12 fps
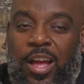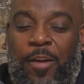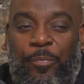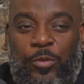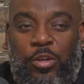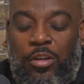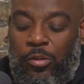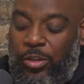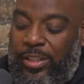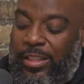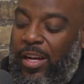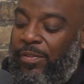mm-hmm. you know, the
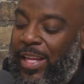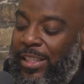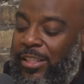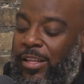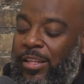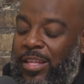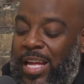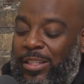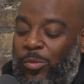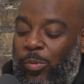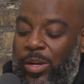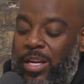stuff that's
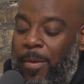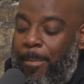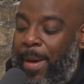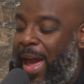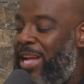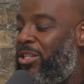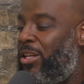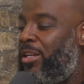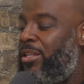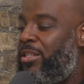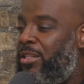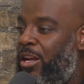that's reimagined
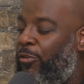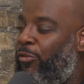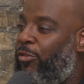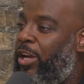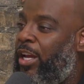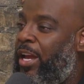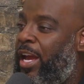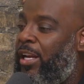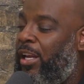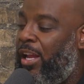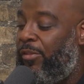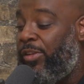and different
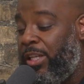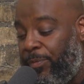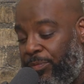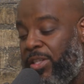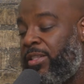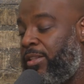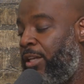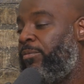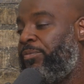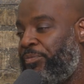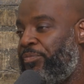and lovely? This is it.